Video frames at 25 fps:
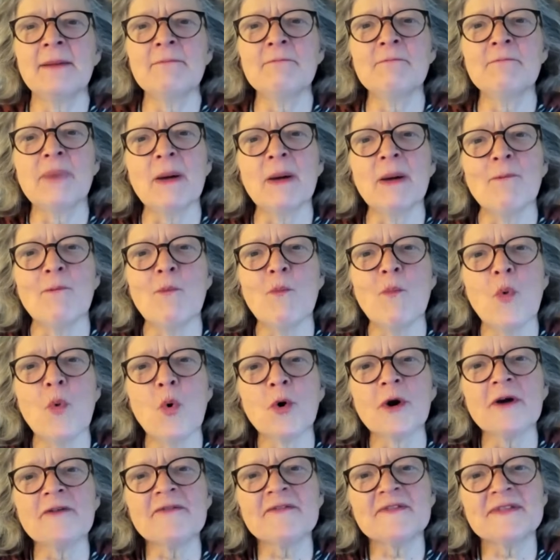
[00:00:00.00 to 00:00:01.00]
but
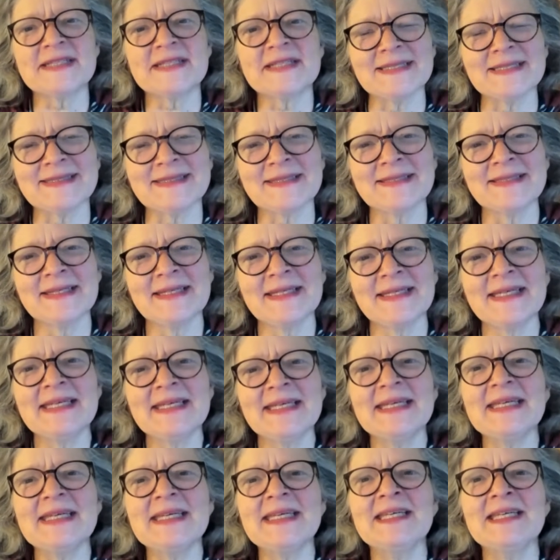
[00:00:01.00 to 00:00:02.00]
morphed it
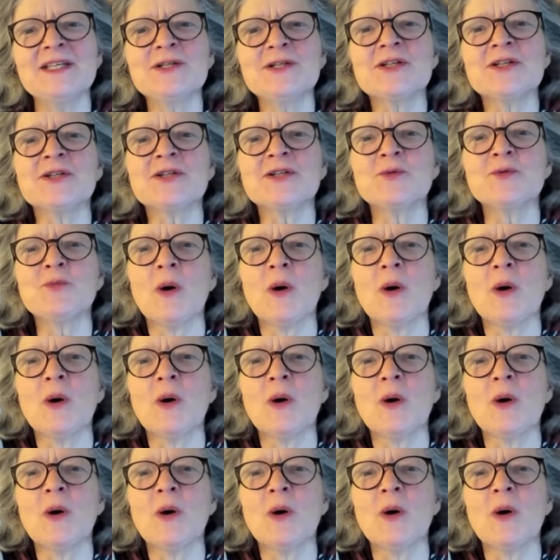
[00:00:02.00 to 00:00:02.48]
into